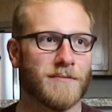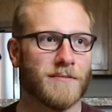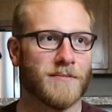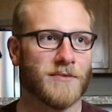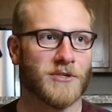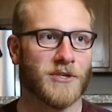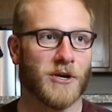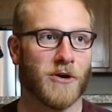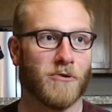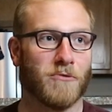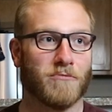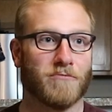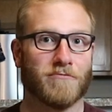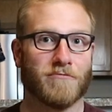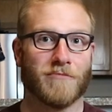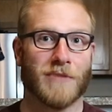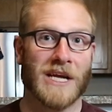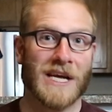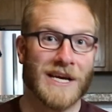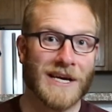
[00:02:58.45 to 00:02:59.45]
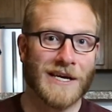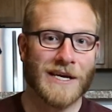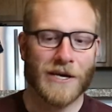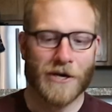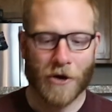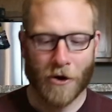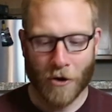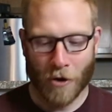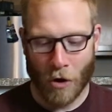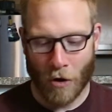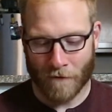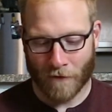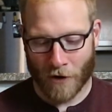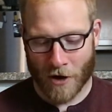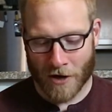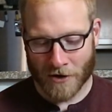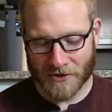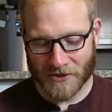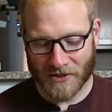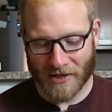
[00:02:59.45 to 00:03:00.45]
So
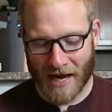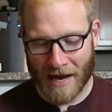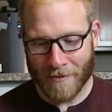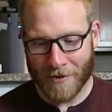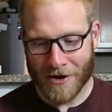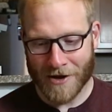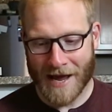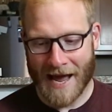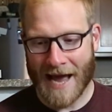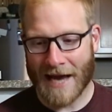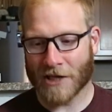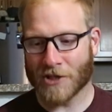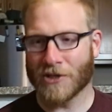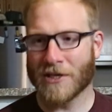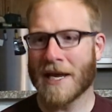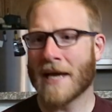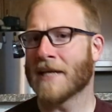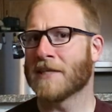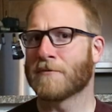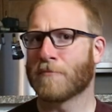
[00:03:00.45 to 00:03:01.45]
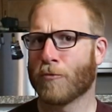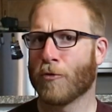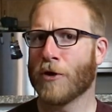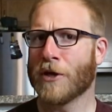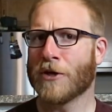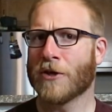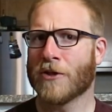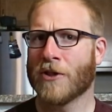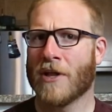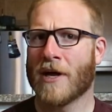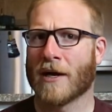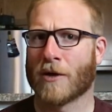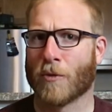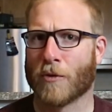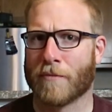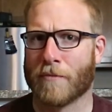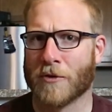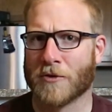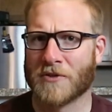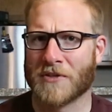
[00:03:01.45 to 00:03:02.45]
overall, CYMA actually has pretty good luck
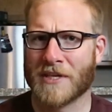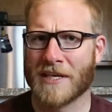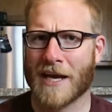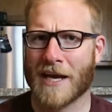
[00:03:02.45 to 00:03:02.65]
with most of